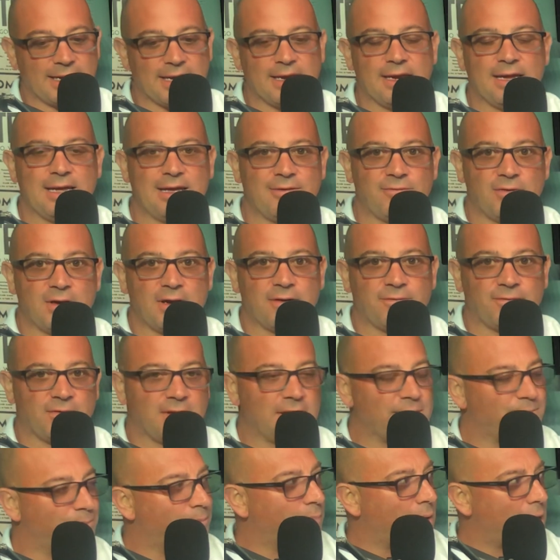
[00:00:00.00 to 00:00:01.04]
even if
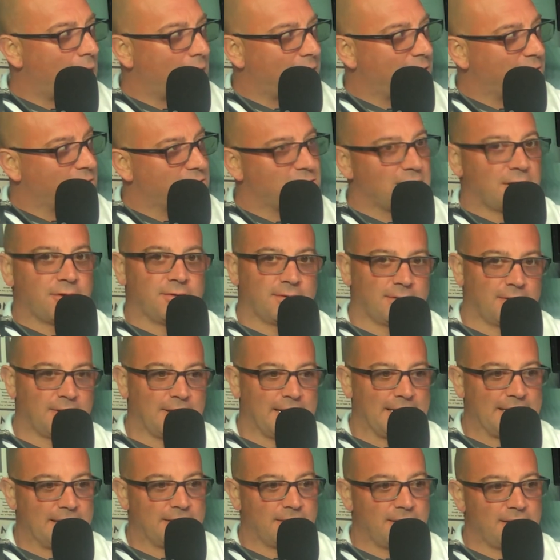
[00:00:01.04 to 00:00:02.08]
it bothers
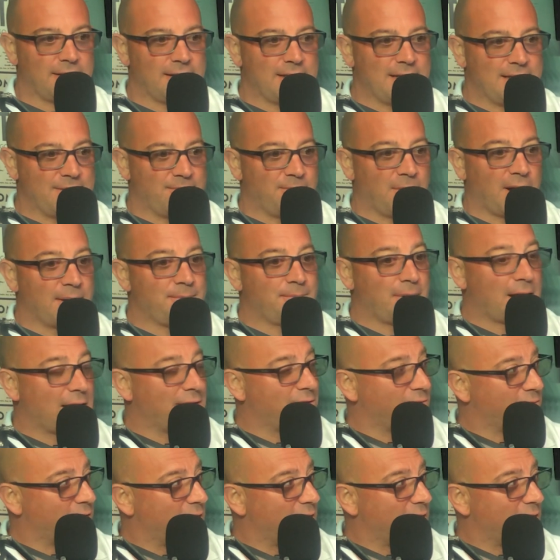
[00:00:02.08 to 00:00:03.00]
it might bother